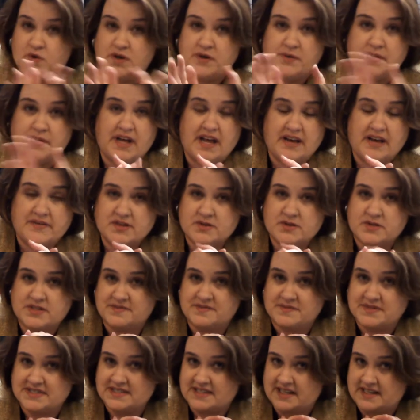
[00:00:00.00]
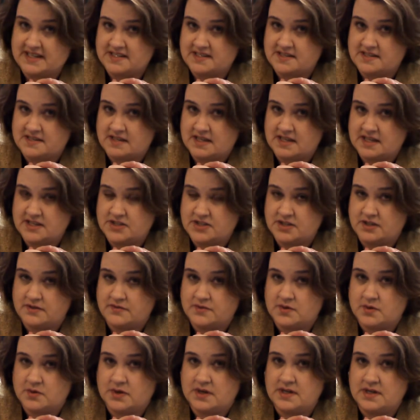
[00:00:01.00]
We will have a Christmas Lights collection,
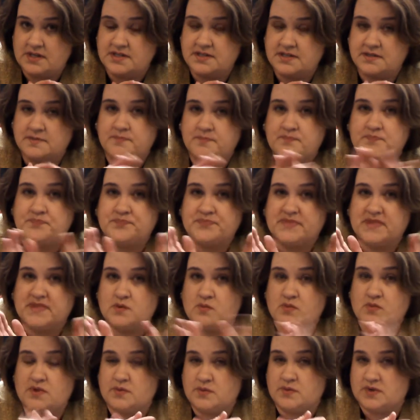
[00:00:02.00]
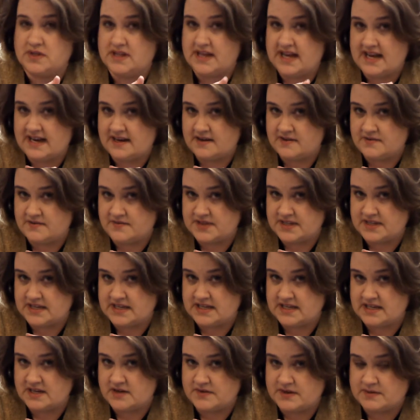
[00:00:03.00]
of course. We will have the